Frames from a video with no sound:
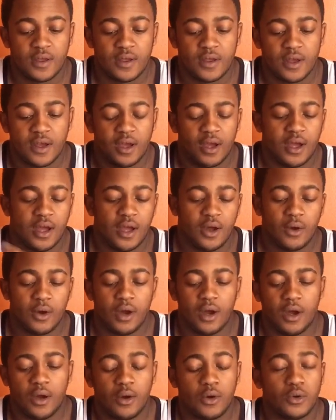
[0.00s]

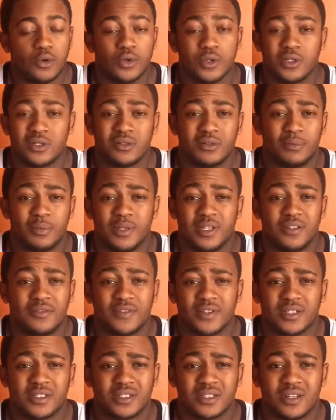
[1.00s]
How are you still
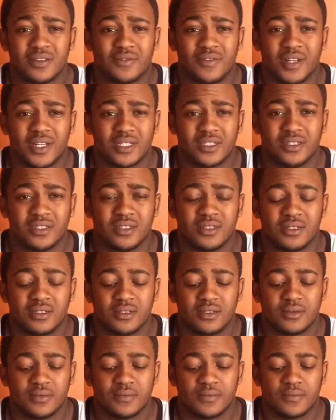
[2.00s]
believing in stuff like this?
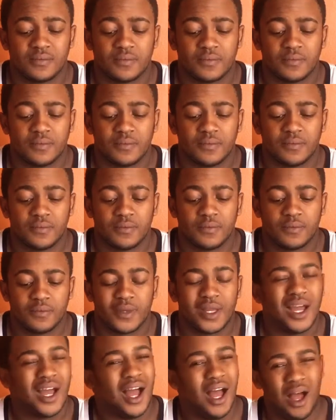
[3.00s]

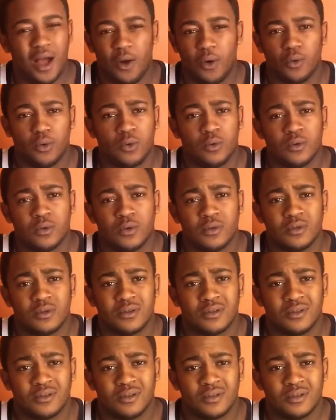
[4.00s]
How?
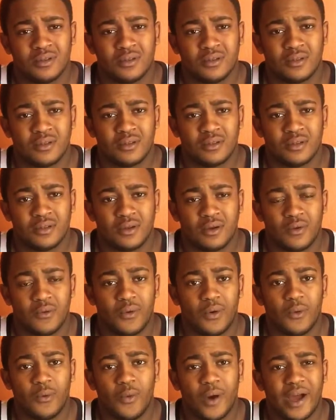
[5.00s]

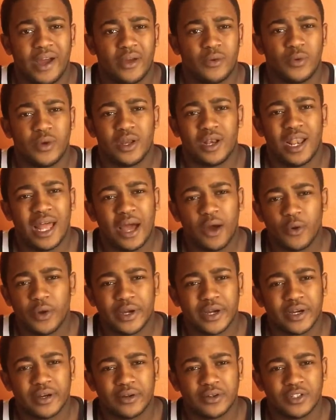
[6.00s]
Why are we
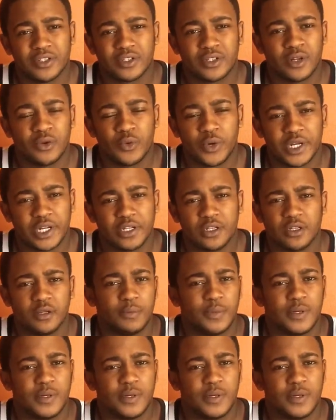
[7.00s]
allowing just a regular